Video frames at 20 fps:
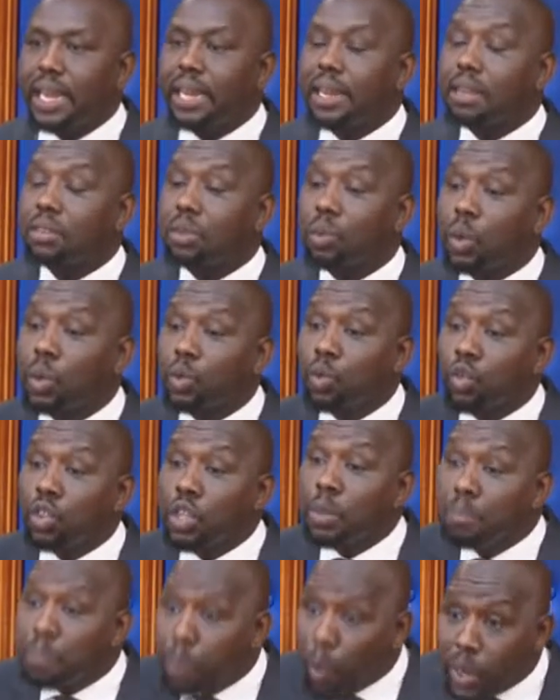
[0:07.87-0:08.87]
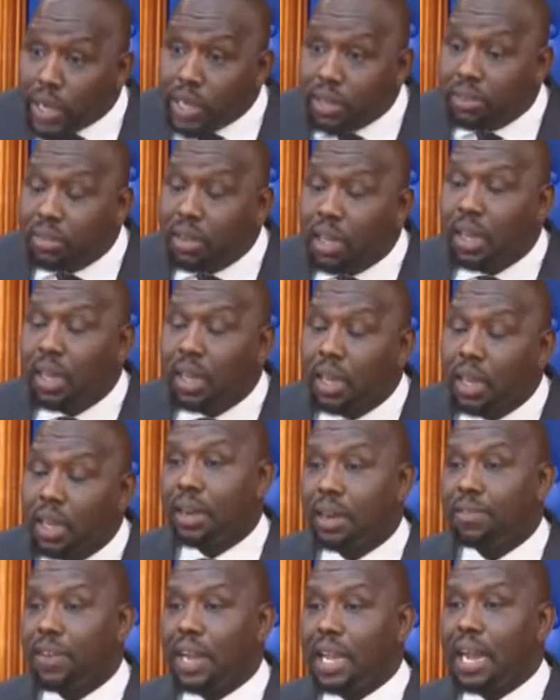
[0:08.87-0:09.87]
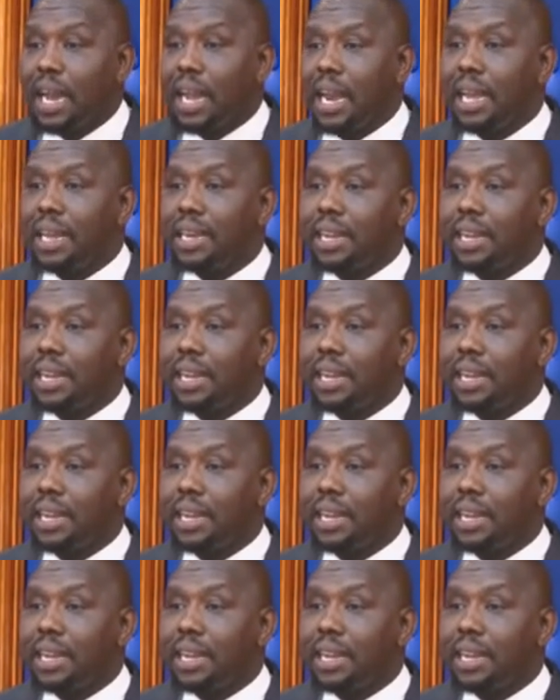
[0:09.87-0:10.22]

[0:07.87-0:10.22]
he doesn't want to see bodies in River Yala,